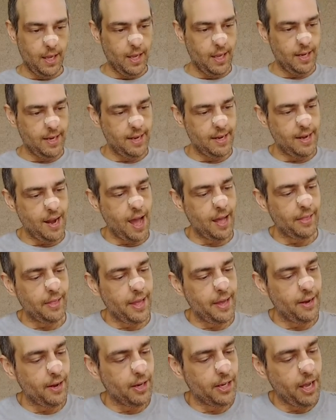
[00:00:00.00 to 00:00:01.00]
He did not
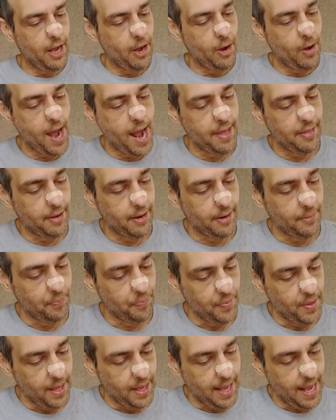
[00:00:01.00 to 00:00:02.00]
let her go either,
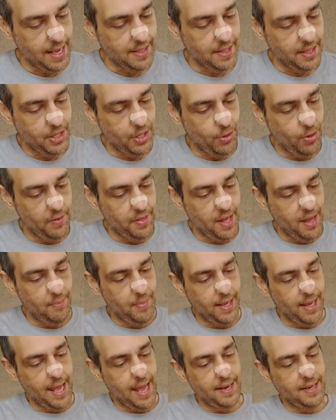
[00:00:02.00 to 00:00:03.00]
as the two of them
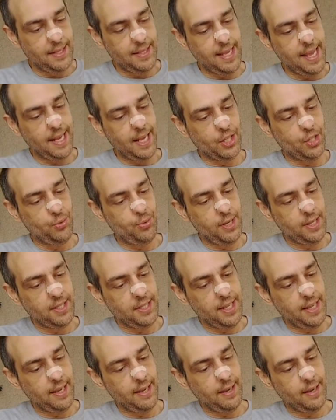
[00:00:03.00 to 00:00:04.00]
began to take a
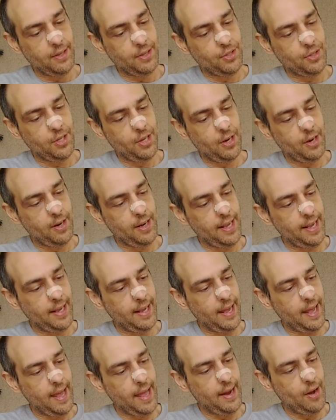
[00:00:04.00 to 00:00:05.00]
twisting,
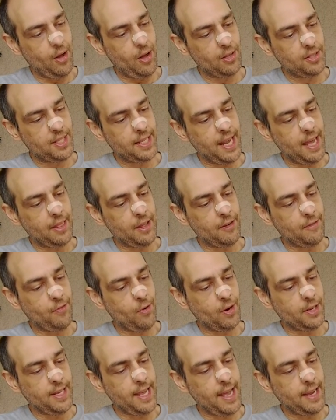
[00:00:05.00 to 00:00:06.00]
turning, and altogether
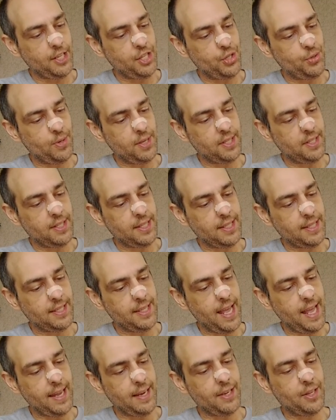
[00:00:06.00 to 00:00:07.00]
vortexuous
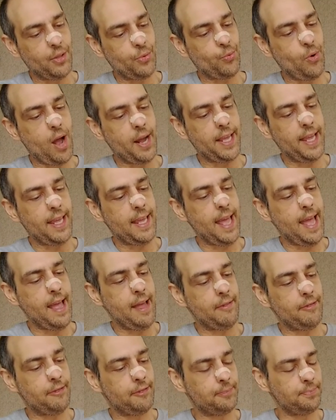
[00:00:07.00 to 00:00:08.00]
descent into the rocky cave.